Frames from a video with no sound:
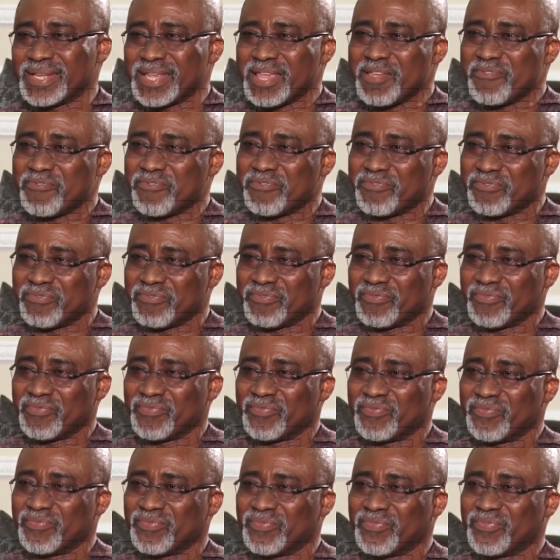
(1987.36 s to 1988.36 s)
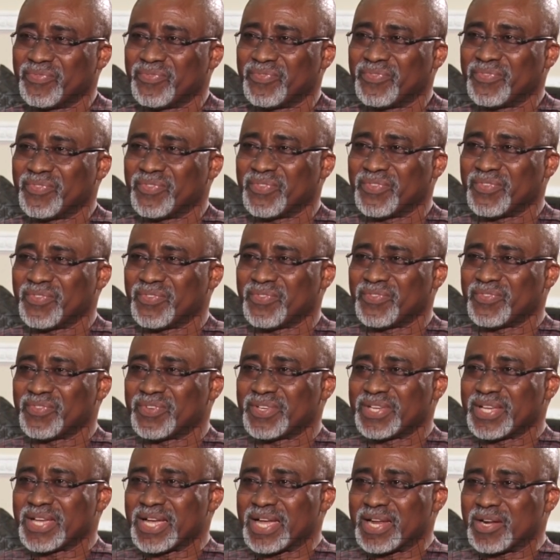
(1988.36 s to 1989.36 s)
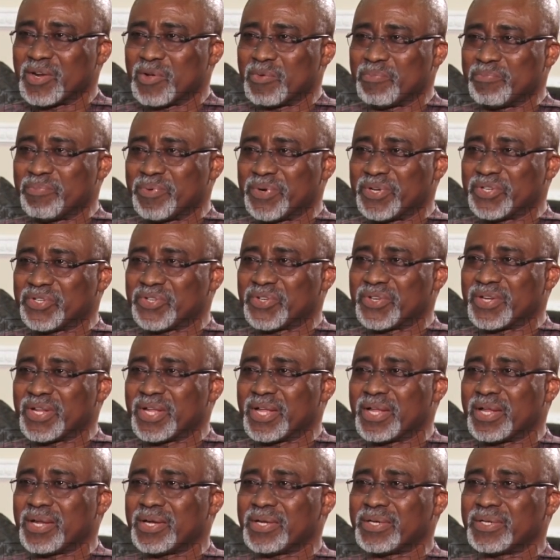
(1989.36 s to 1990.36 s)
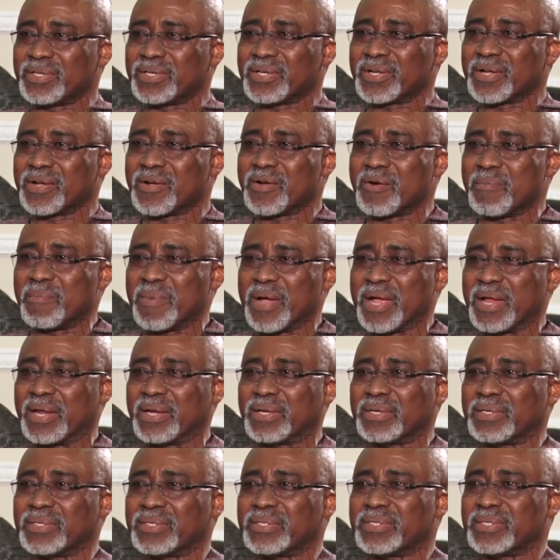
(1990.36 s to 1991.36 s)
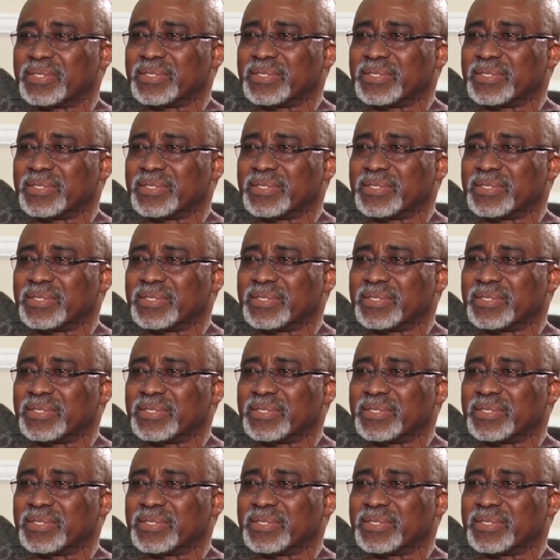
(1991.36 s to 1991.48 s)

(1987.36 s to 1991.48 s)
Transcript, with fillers: If we had operational command